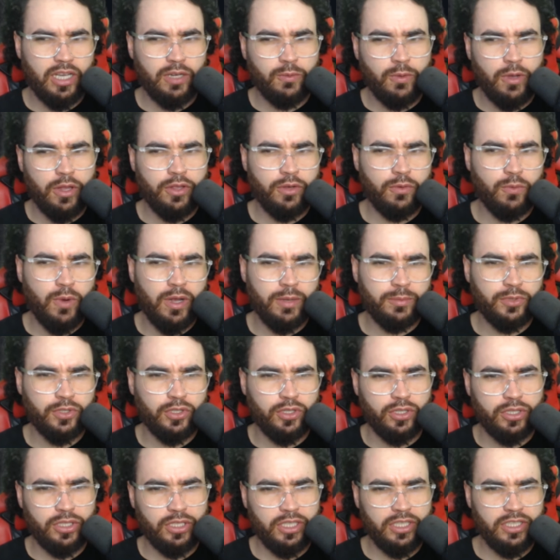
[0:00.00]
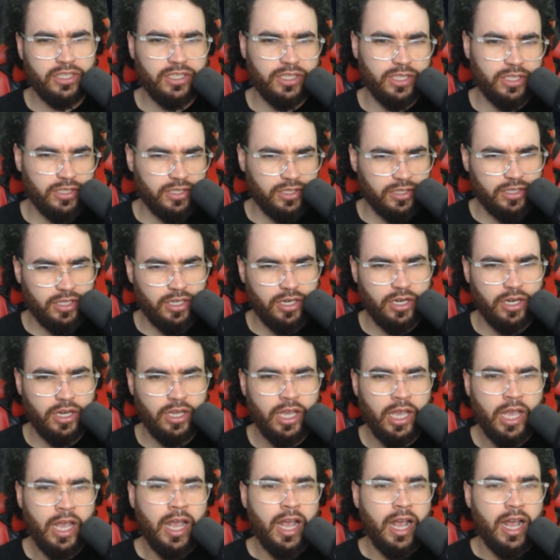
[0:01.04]
whether web search is necessary.
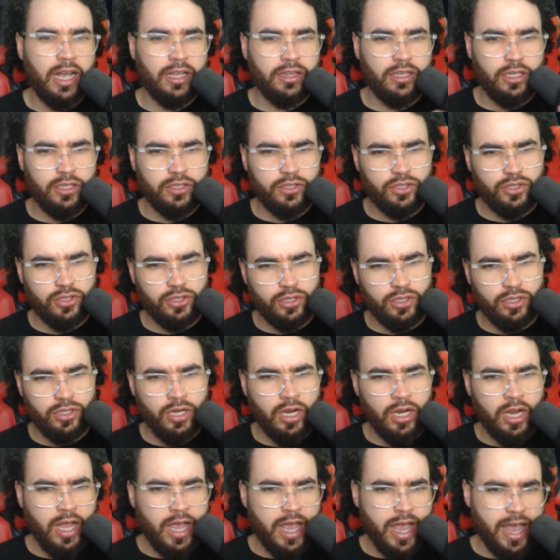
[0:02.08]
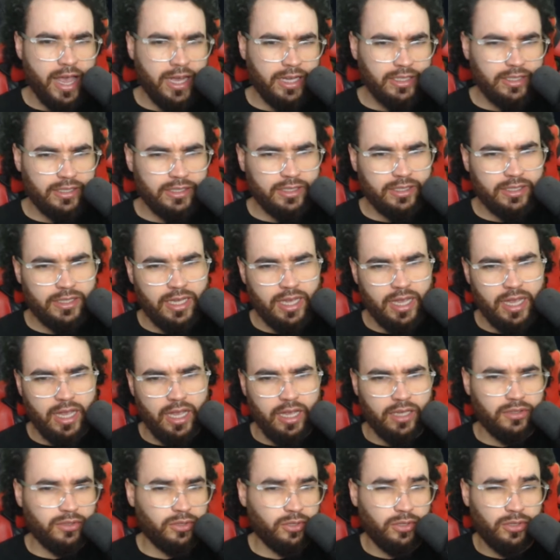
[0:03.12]
And then Sir X,
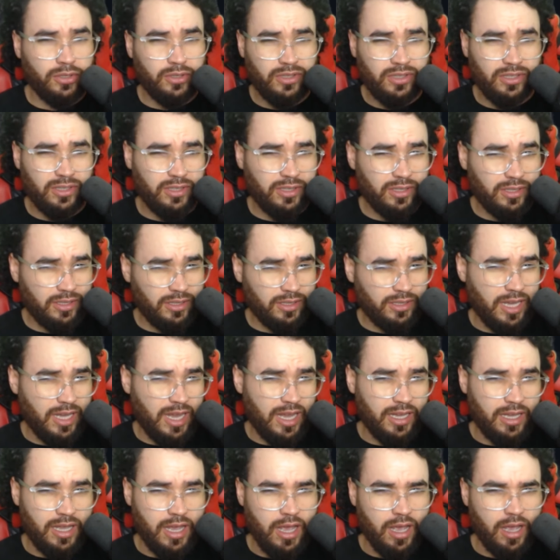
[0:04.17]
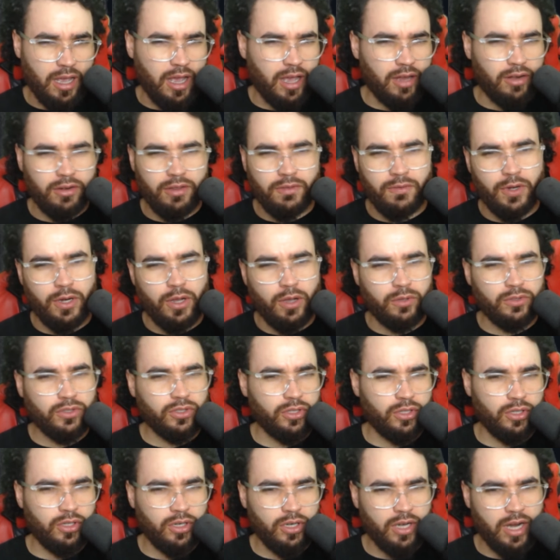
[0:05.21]
uh, uh, uh, I don't even know,
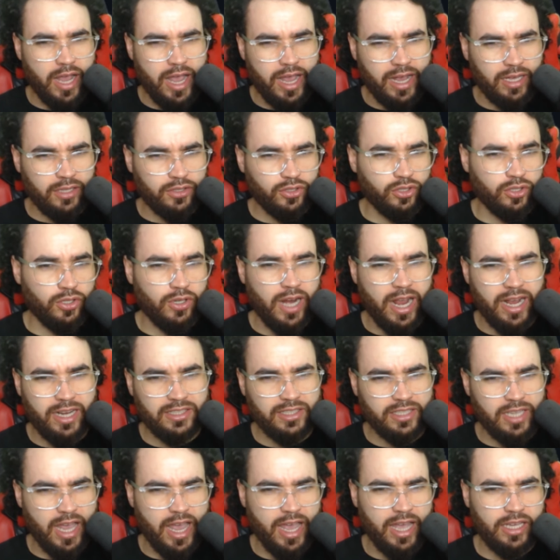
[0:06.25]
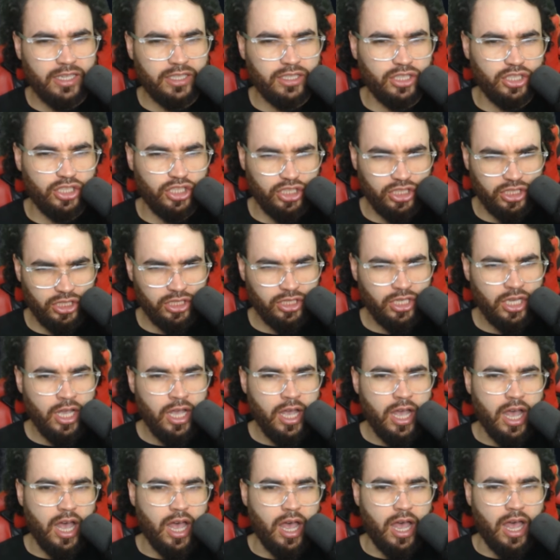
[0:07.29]
Sir, SearXNG,
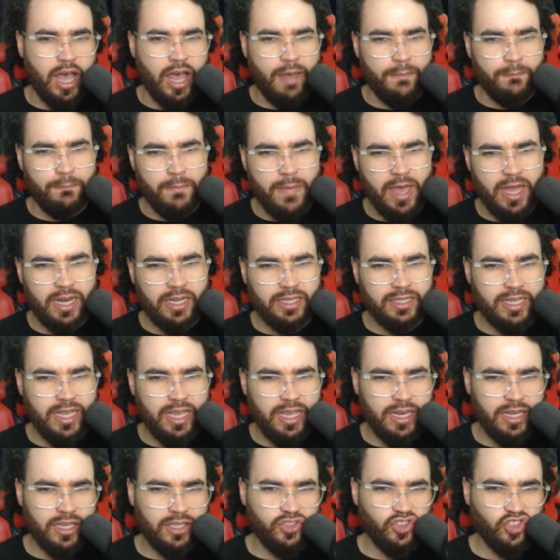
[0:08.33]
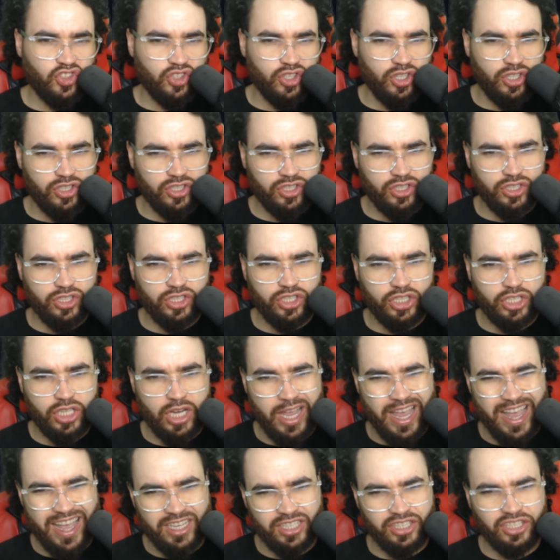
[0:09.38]
uh, a metadata search
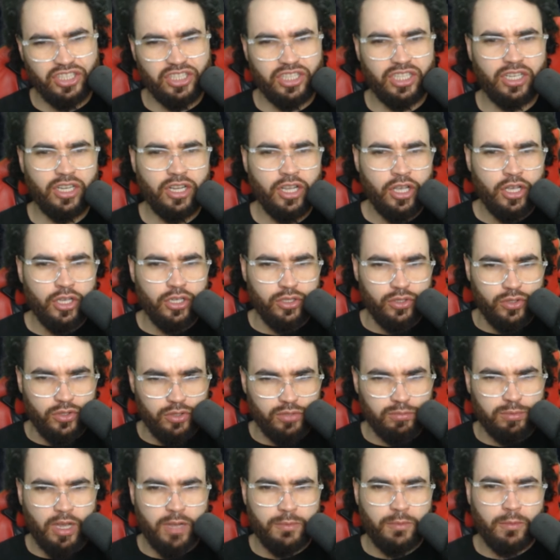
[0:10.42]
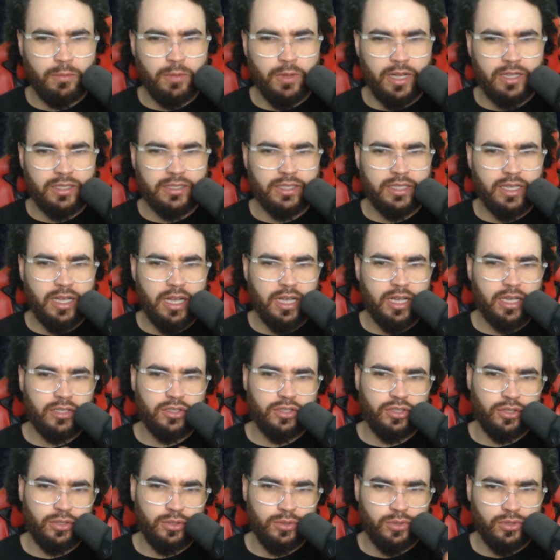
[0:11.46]
engine used by Perplexica
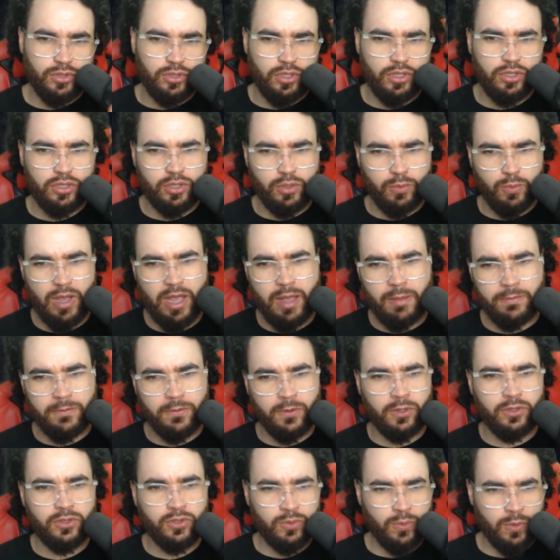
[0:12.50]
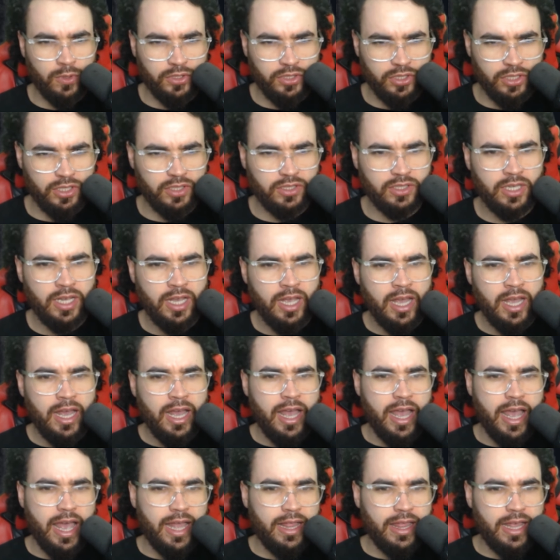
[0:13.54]
to search the web for sources,
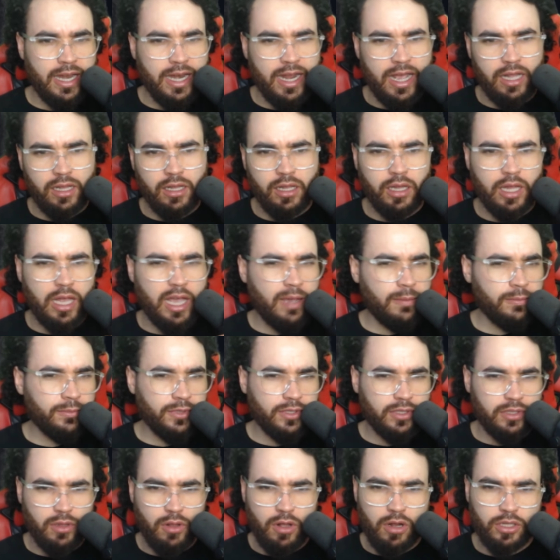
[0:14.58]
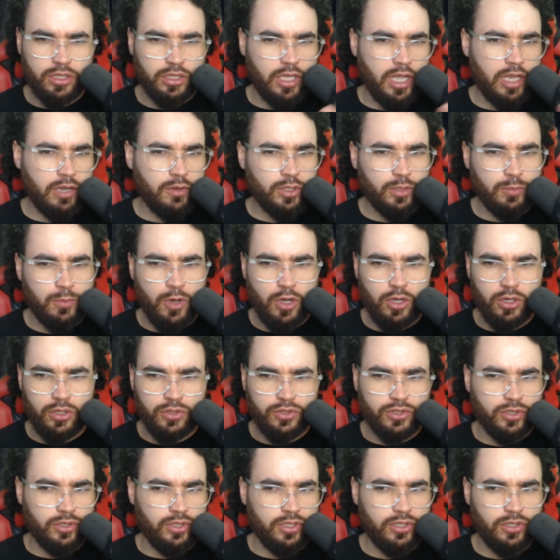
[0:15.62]
and then LLMs, large language models.
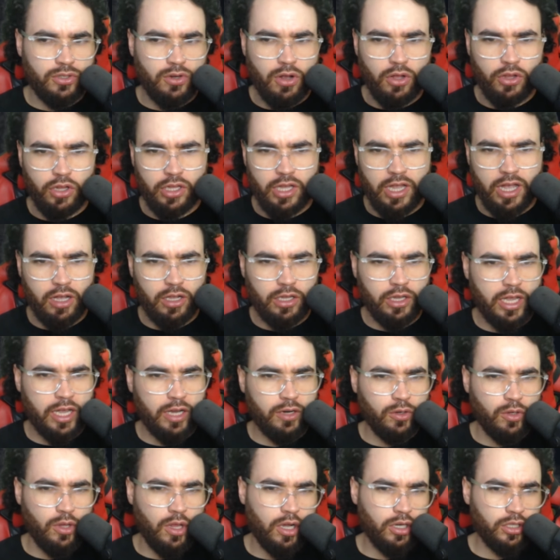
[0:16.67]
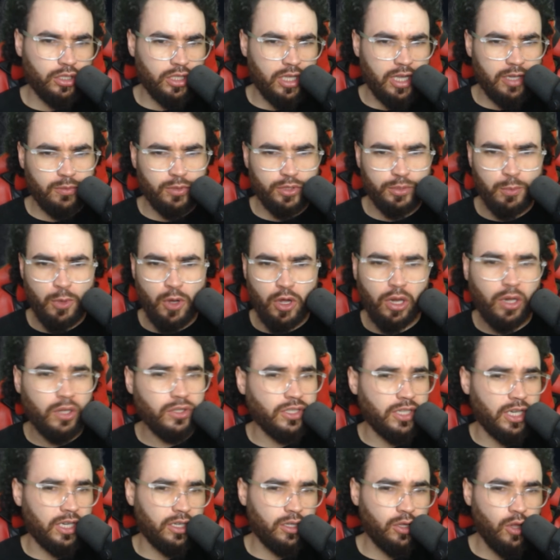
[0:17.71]
So these are all the la large language models
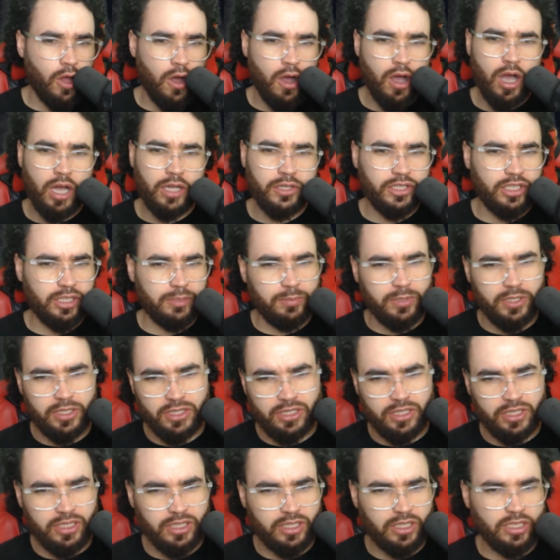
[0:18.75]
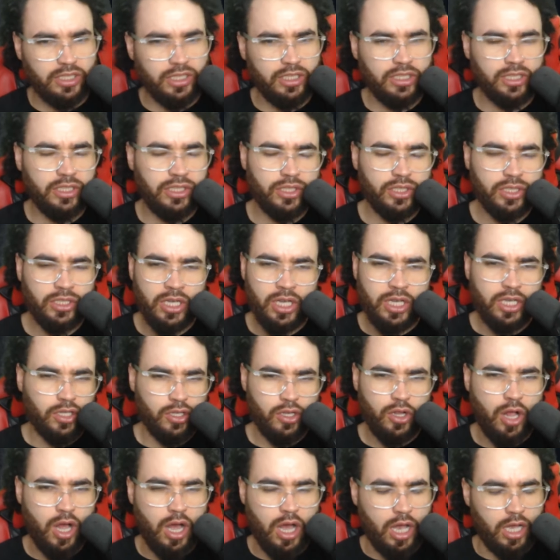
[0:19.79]
like Claude, GPTs,
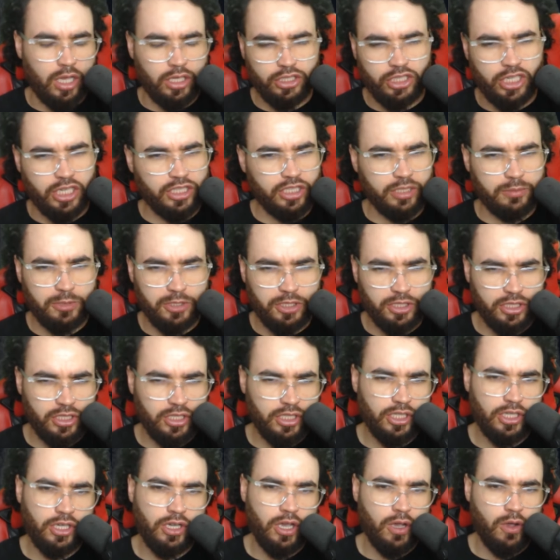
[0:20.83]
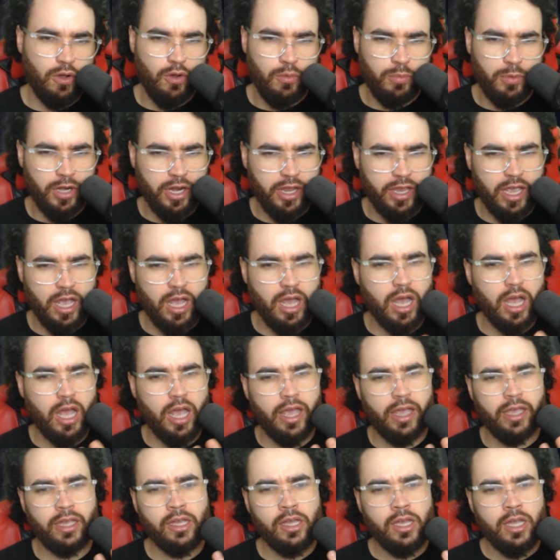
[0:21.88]
uh, ChatGPT,
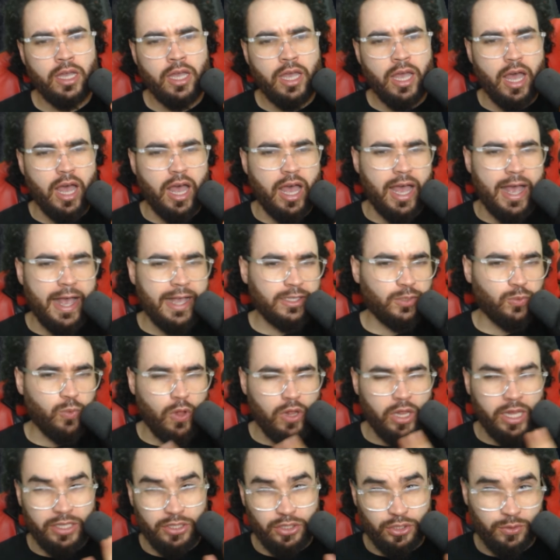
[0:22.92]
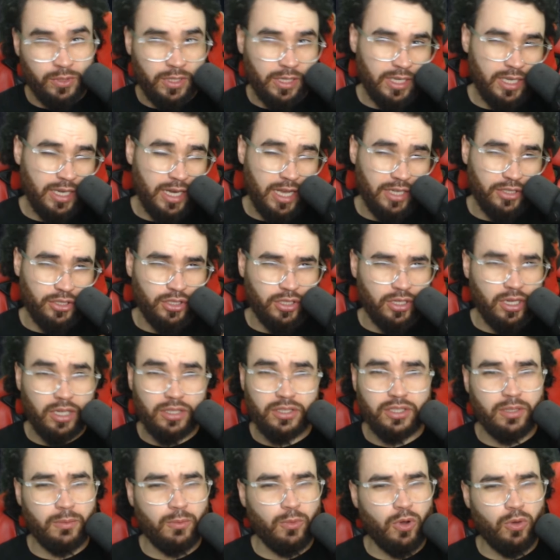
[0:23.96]
OpenAI, uh, as well as you can connect your
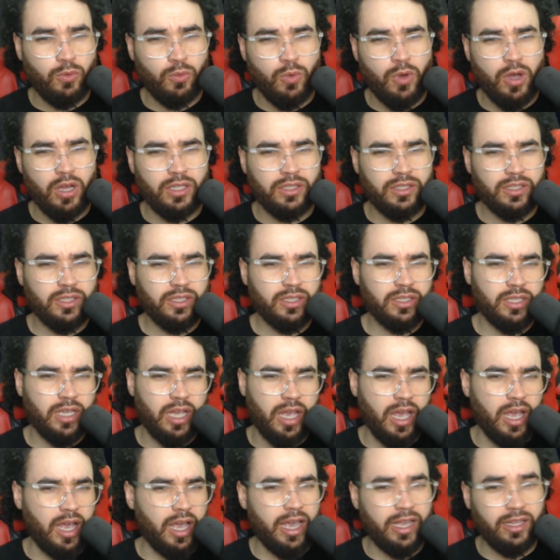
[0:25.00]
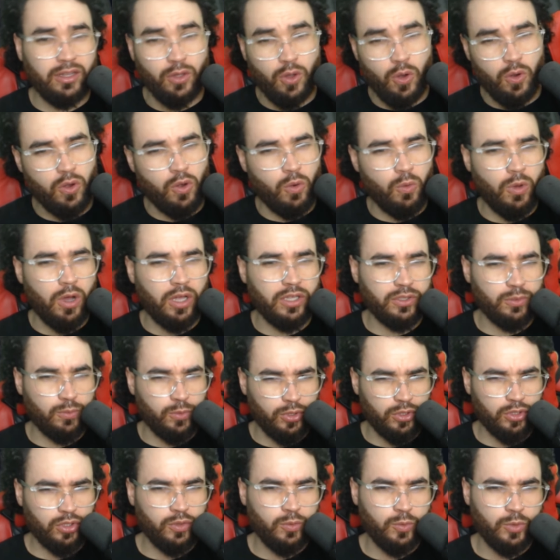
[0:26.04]
custom owned ones uh, and local ones.
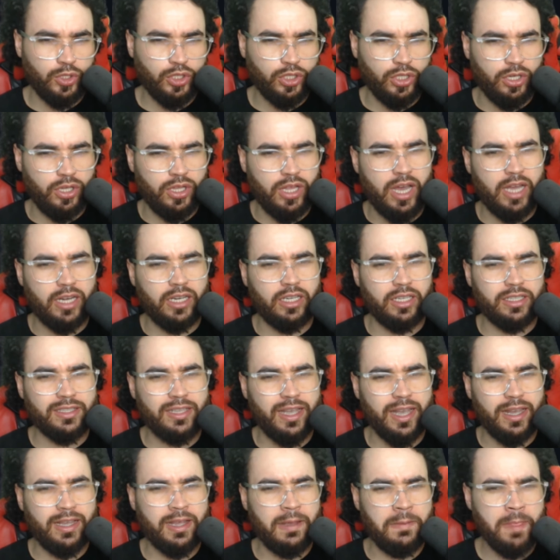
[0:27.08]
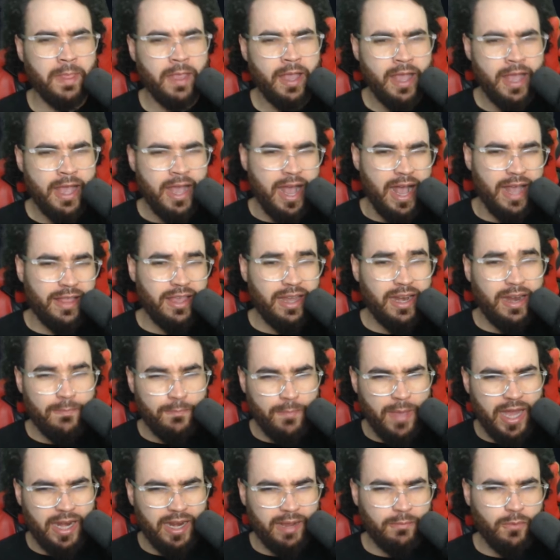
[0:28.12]
We'll, we'll show you that in a second. And then
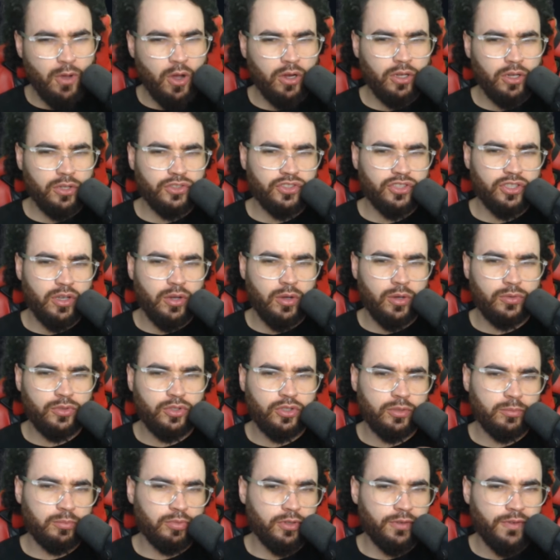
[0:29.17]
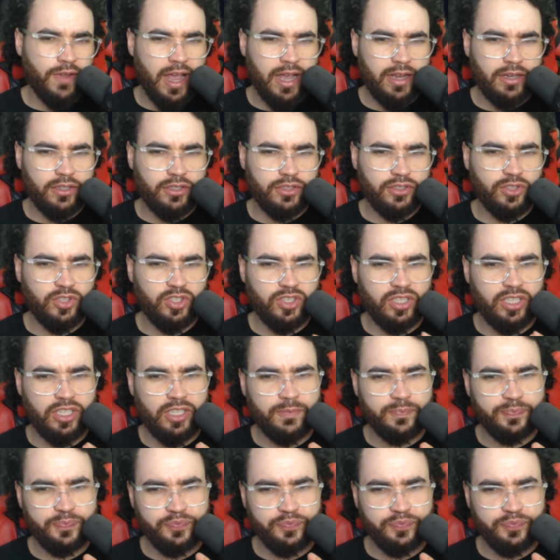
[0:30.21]
embedding models. So to improve accuracy